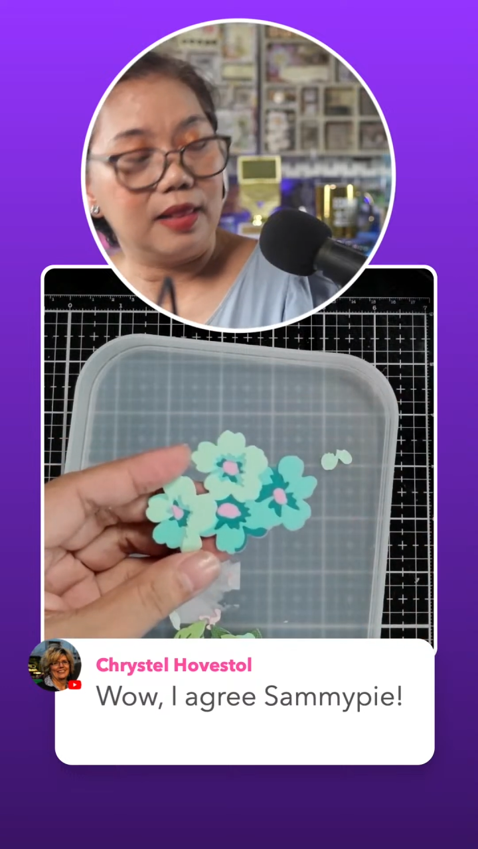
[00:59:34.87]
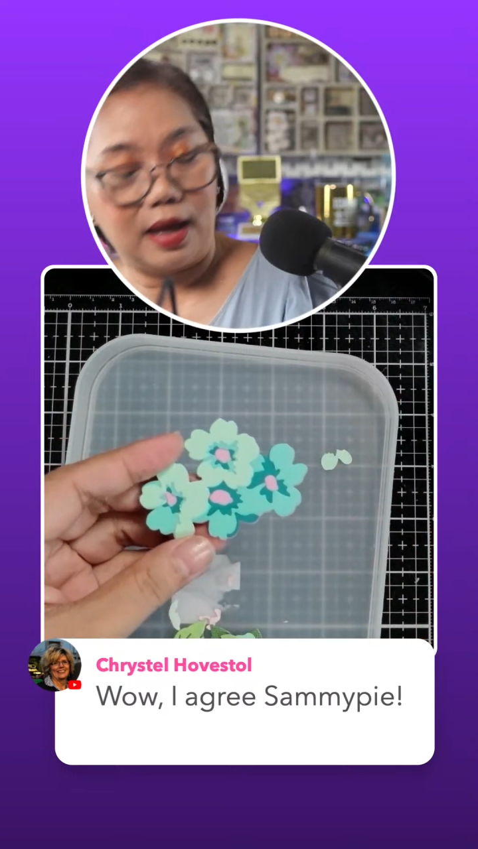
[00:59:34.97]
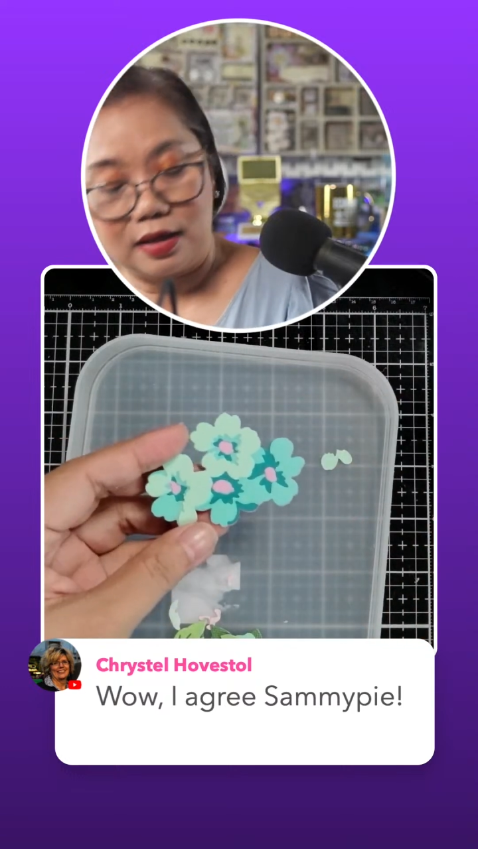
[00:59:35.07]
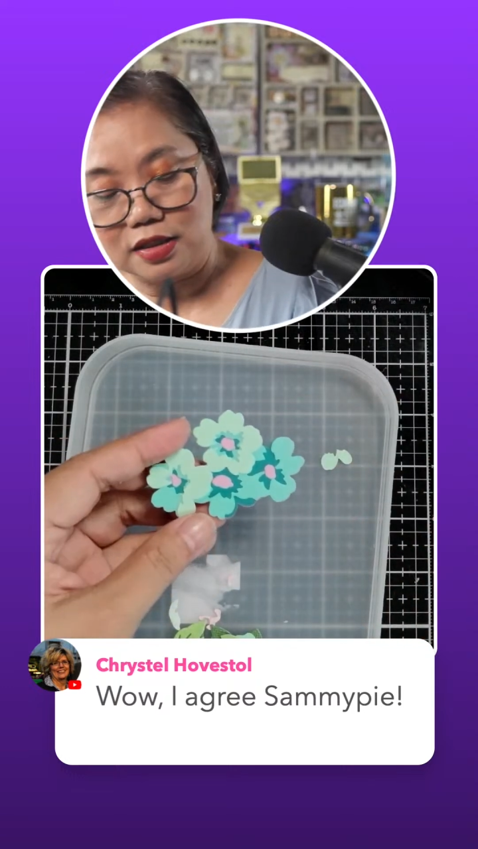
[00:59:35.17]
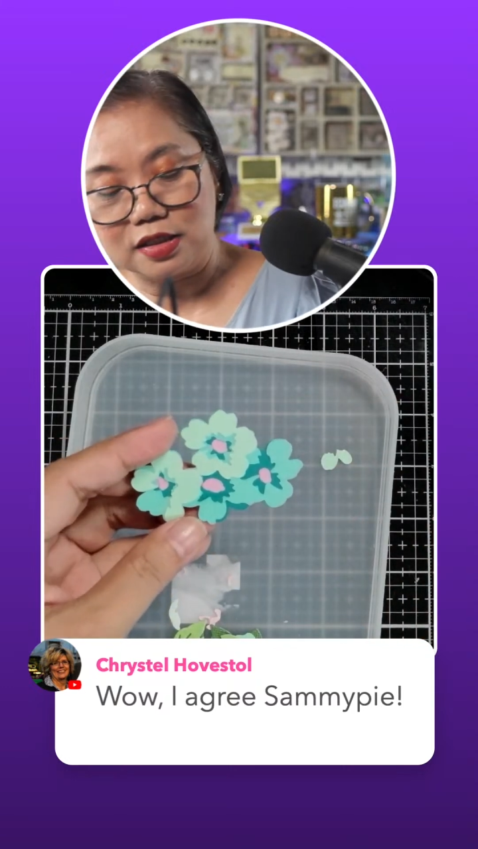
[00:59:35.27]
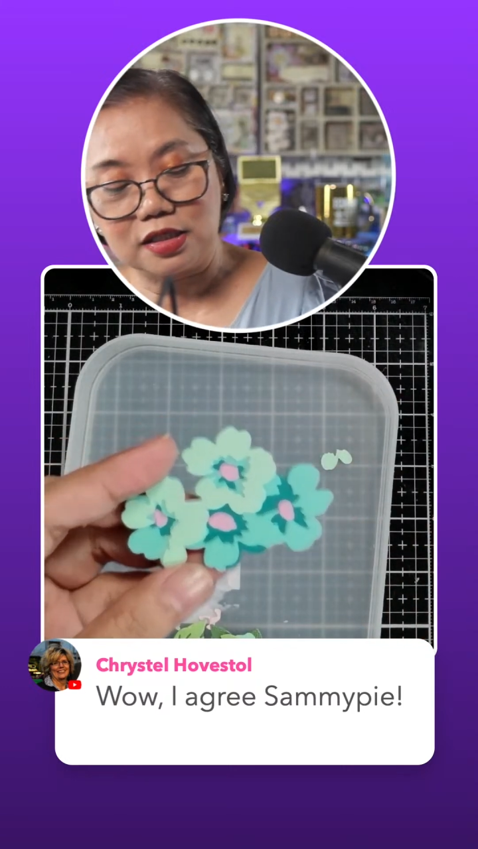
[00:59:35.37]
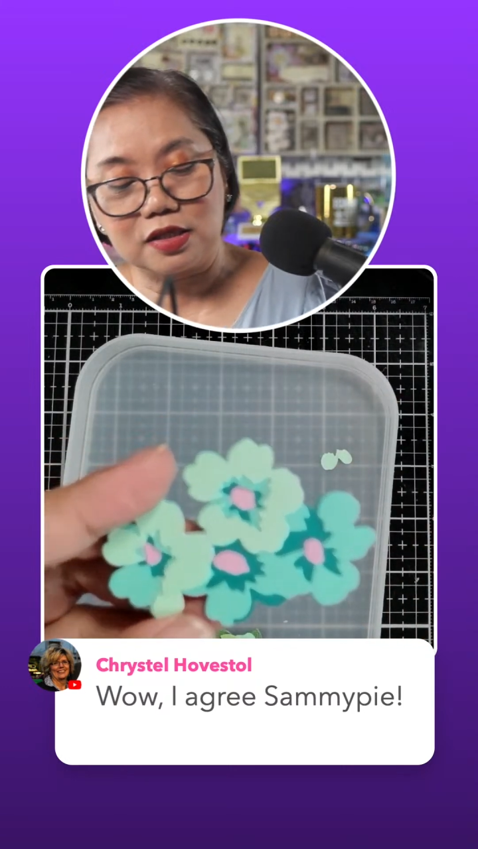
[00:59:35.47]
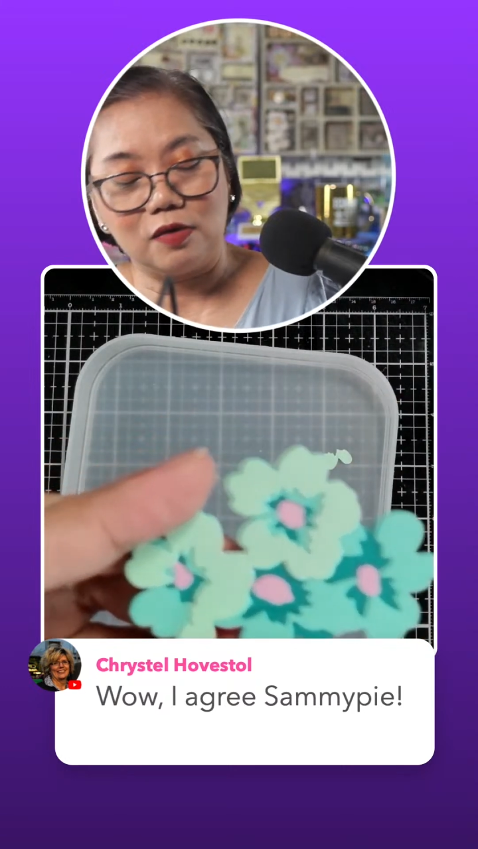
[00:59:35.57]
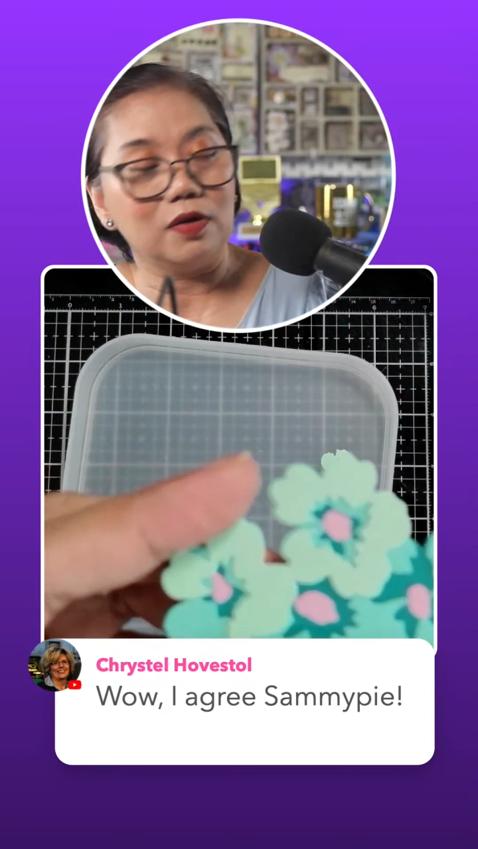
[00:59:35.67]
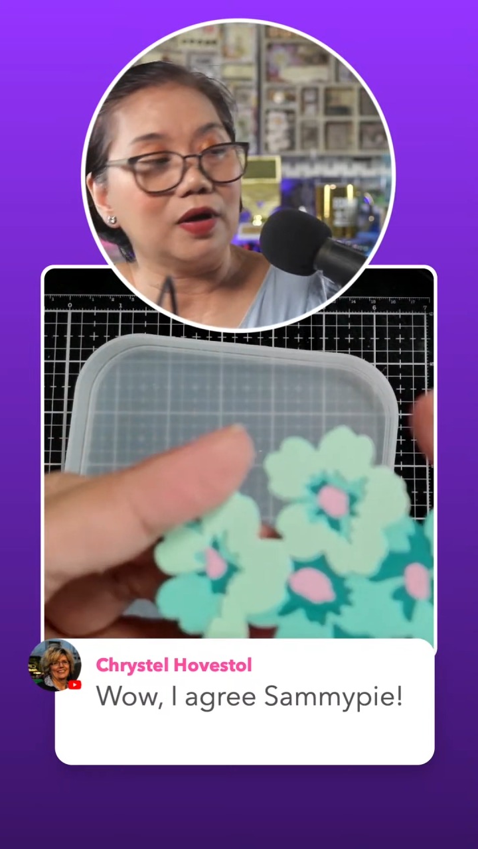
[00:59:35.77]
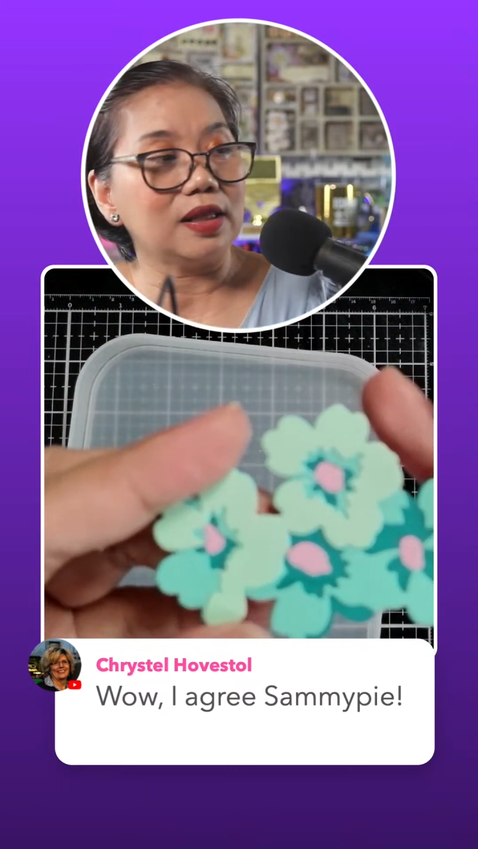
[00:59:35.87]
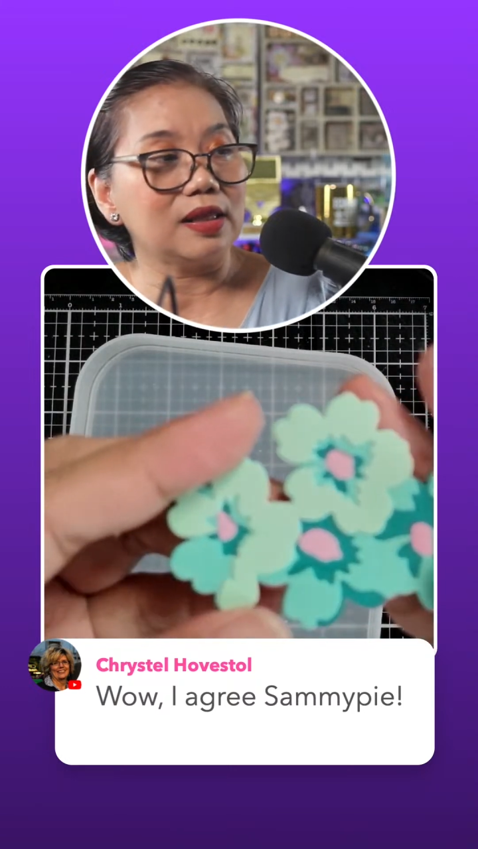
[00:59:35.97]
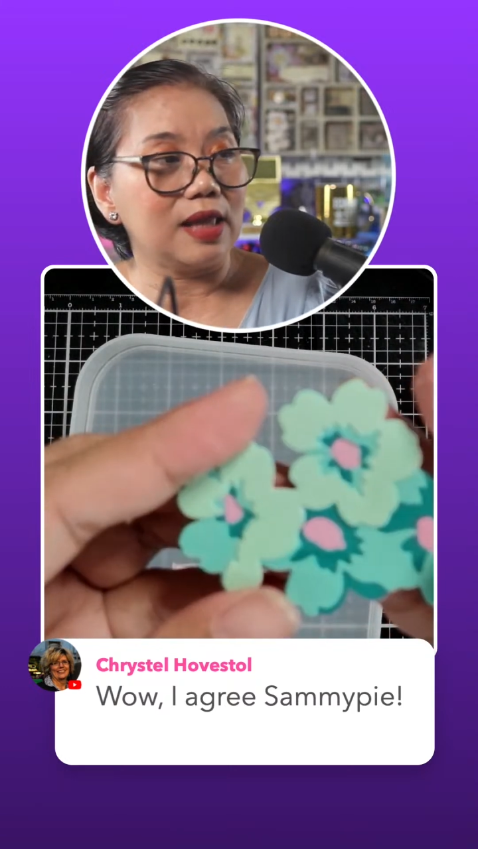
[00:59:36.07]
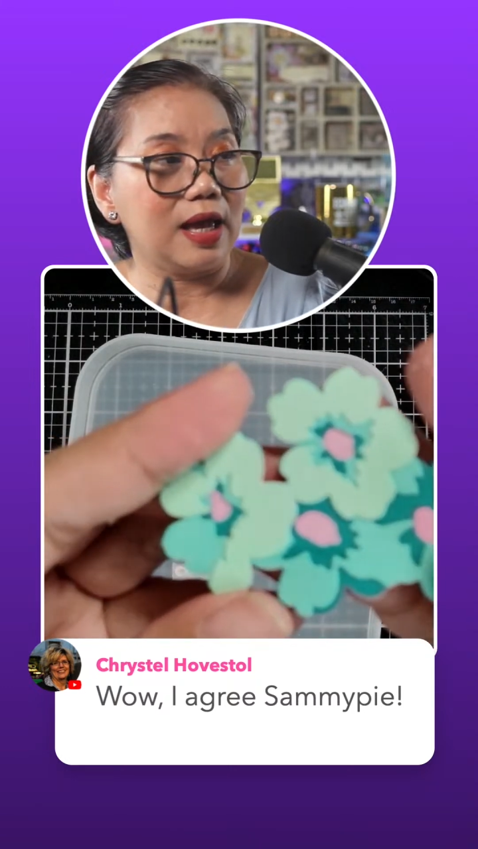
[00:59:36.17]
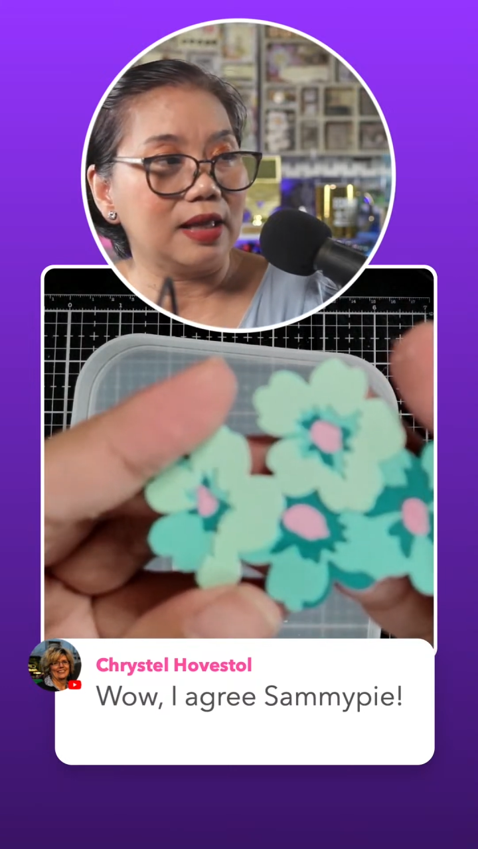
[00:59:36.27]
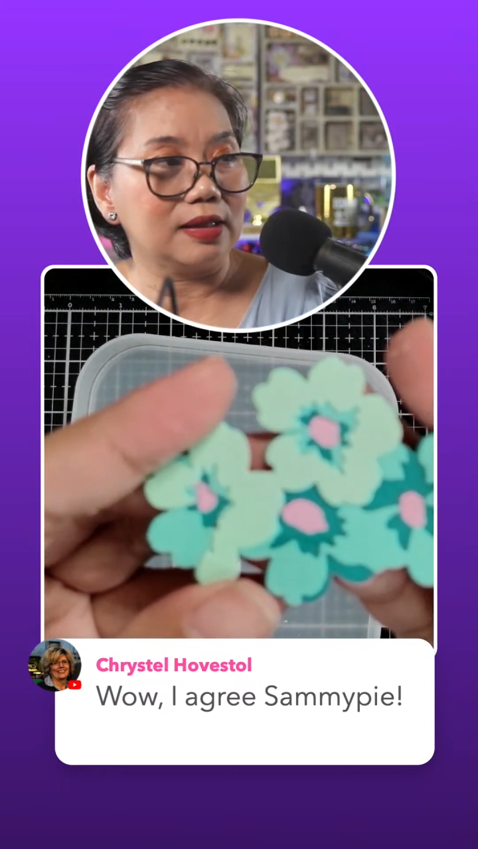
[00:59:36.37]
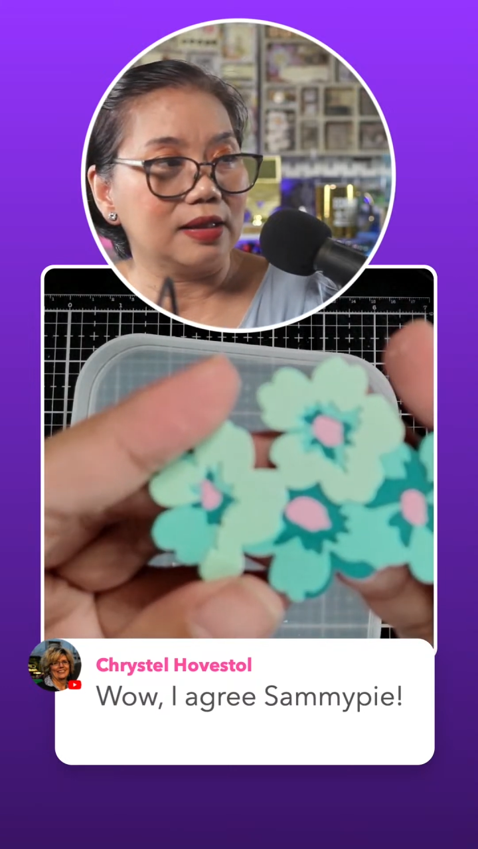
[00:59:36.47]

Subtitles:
like so. Look at that.